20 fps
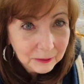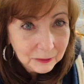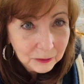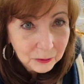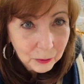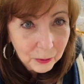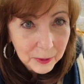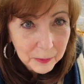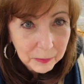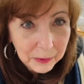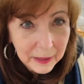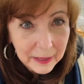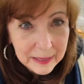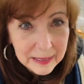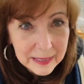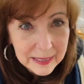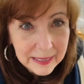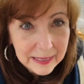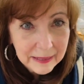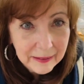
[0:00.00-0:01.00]

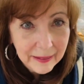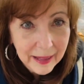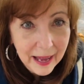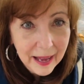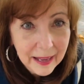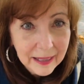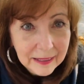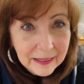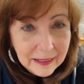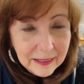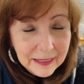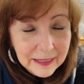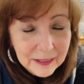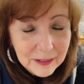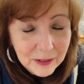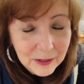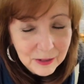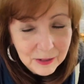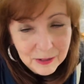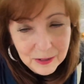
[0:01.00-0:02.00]
replacing that. I
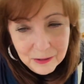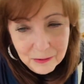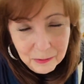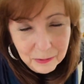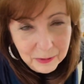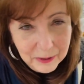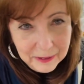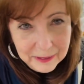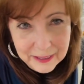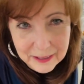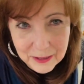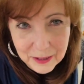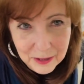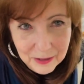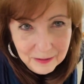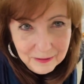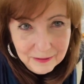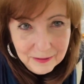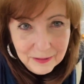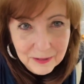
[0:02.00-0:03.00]
really
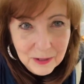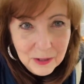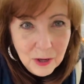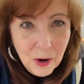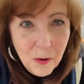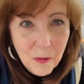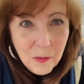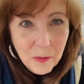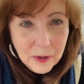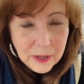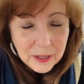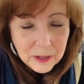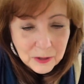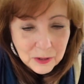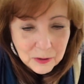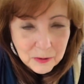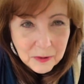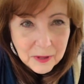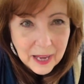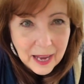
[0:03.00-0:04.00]
don't want to
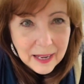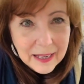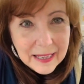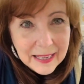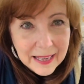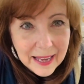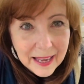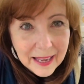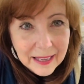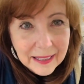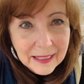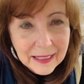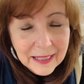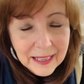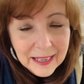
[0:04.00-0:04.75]
do that yet,